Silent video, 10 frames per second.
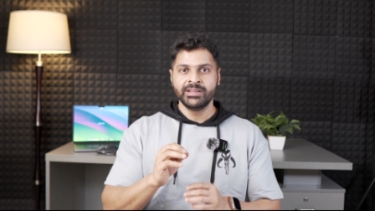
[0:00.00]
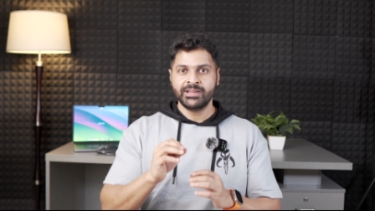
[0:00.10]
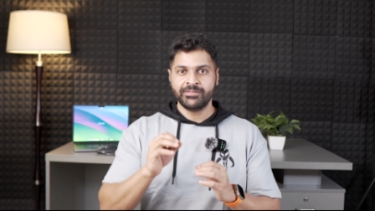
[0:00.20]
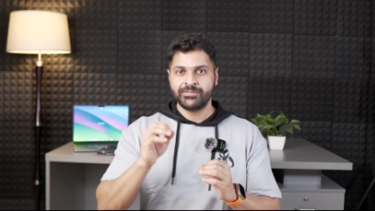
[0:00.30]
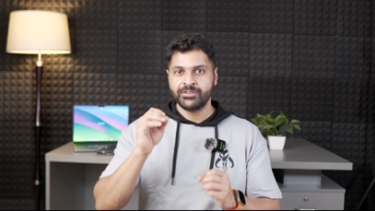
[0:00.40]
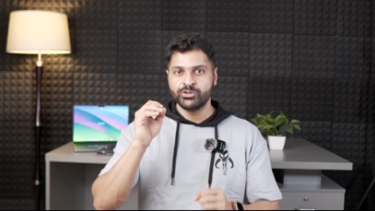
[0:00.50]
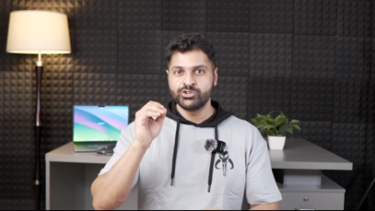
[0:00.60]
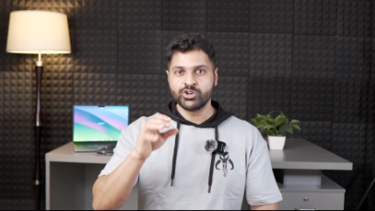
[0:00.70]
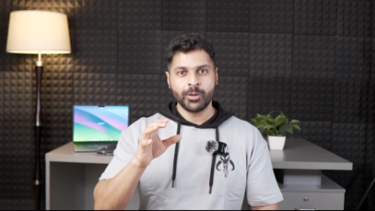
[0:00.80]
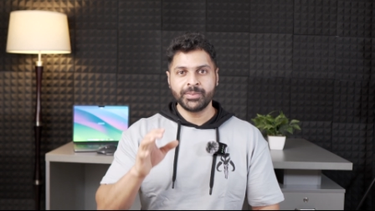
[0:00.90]
if you
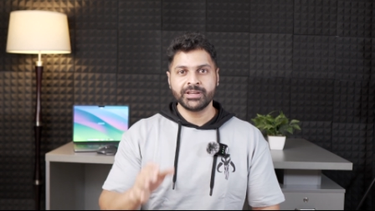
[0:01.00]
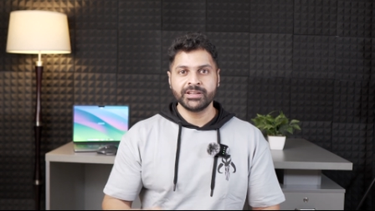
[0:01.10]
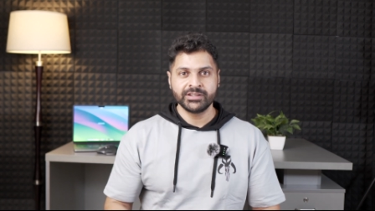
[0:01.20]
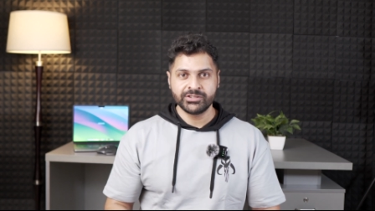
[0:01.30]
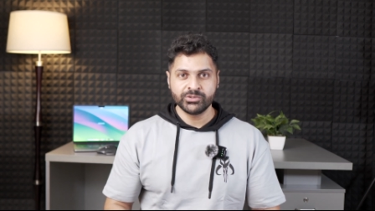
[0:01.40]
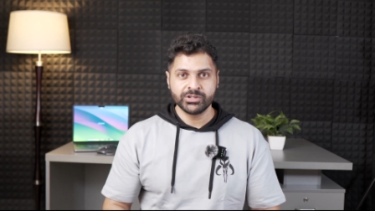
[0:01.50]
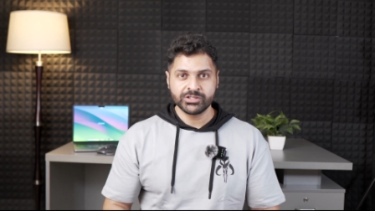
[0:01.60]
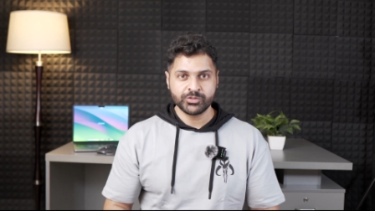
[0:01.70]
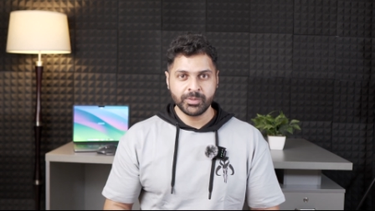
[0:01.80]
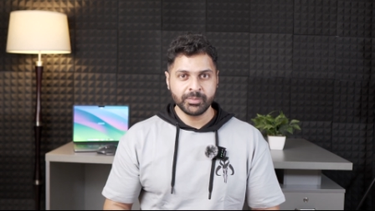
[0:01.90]
drop it into a
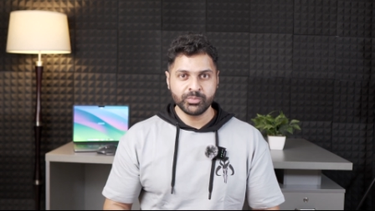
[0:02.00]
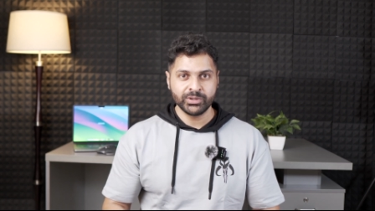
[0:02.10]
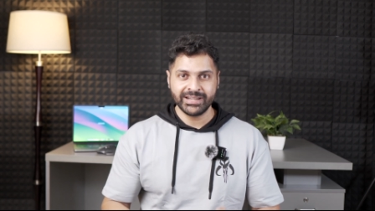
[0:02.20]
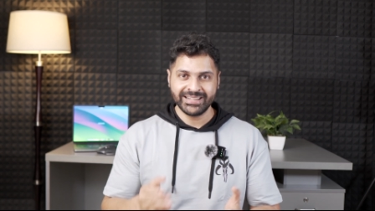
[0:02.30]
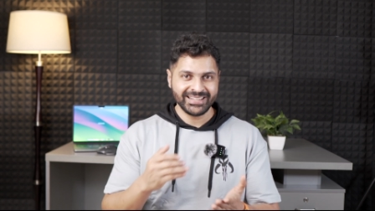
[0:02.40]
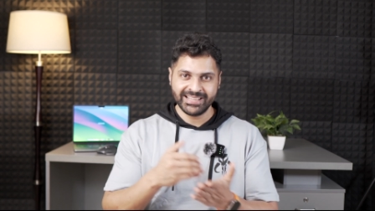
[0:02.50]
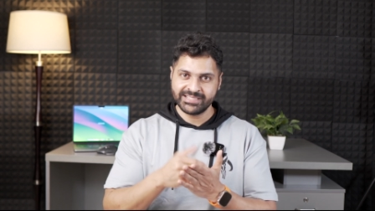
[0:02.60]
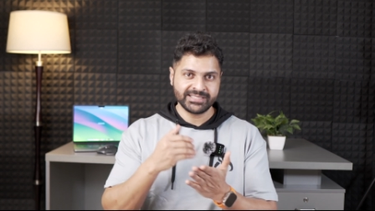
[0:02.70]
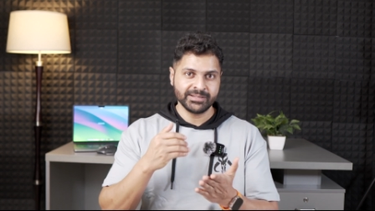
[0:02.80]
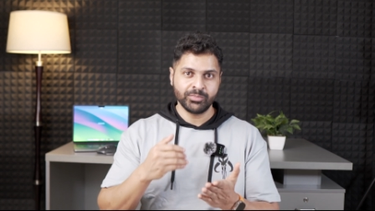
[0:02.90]
swimming pool and it
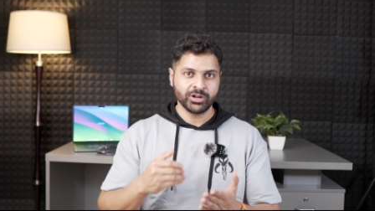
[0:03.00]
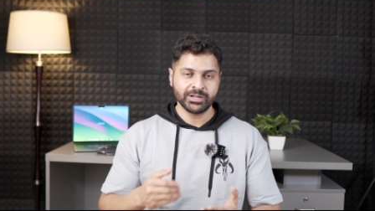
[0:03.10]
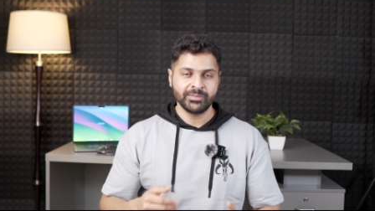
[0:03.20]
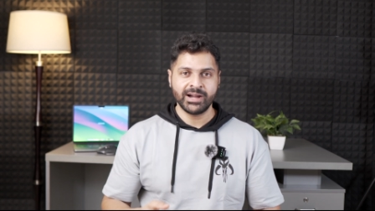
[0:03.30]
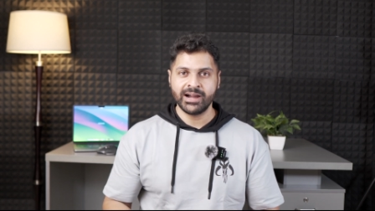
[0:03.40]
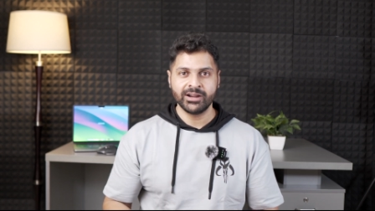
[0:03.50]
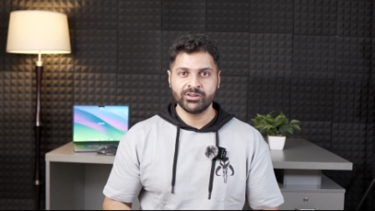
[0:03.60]
hits the bottom hard,